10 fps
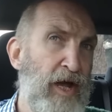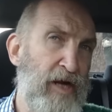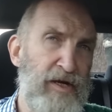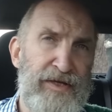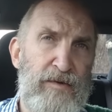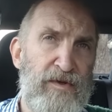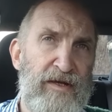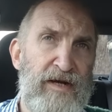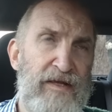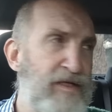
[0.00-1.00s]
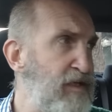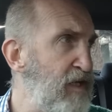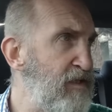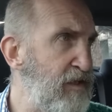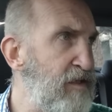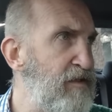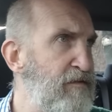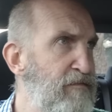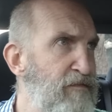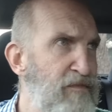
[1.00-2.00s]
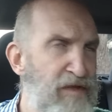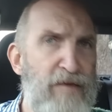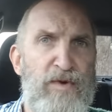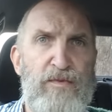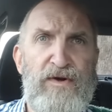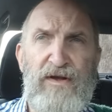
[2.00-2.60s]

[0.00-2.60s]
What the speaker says: And I think with another season, then we would